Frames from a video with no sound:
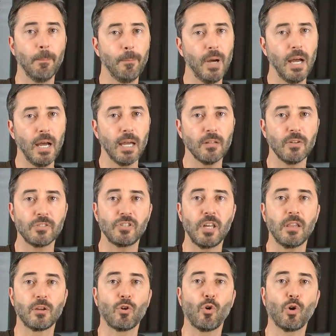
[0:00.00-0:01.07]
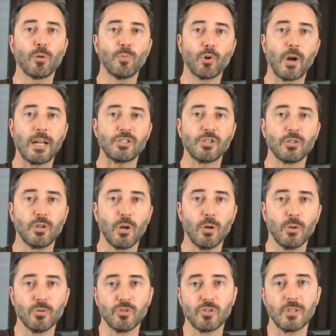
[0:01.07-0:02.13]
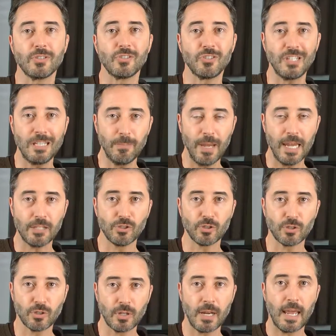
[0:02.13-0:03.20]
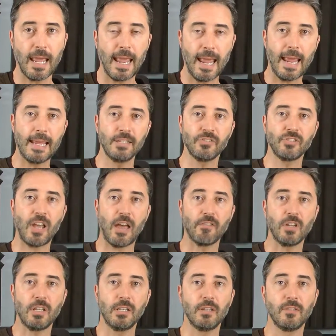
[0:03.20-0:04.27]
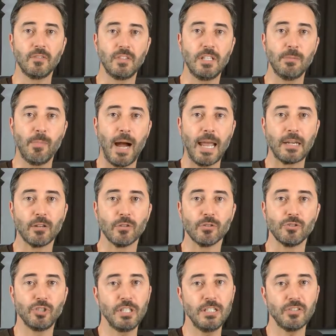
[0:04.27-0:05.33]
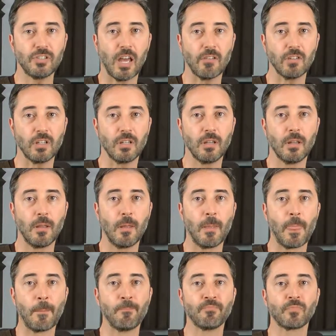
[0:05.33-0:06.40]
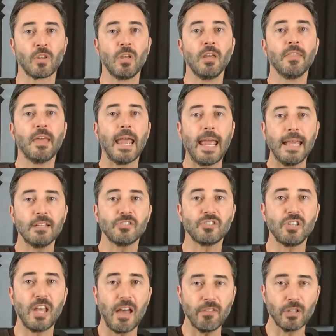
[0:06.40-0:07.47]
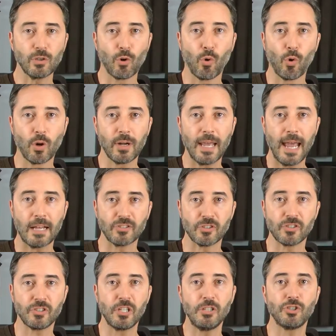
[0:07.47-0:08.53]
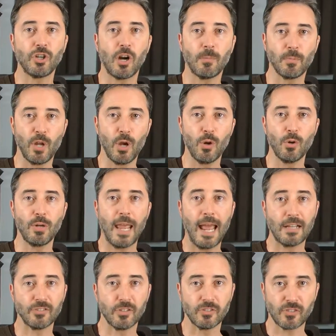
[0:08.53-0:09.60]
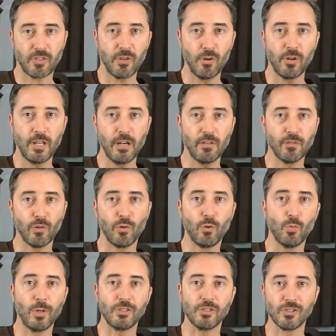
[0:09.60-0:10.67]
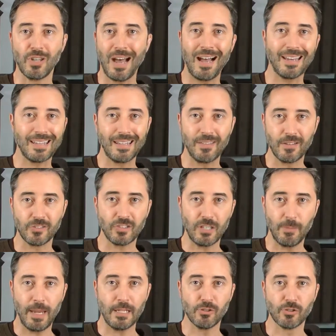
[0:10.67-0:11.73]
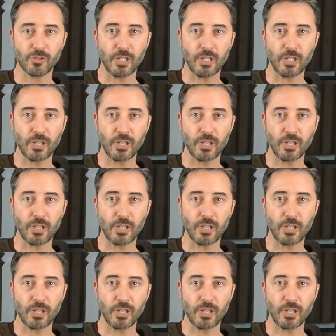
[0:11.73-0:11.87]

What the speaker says: But let's say the chord progression goes C major, A7, D minor, G7. The A7 chord has a C sharp note as its third interval, which is not in the C major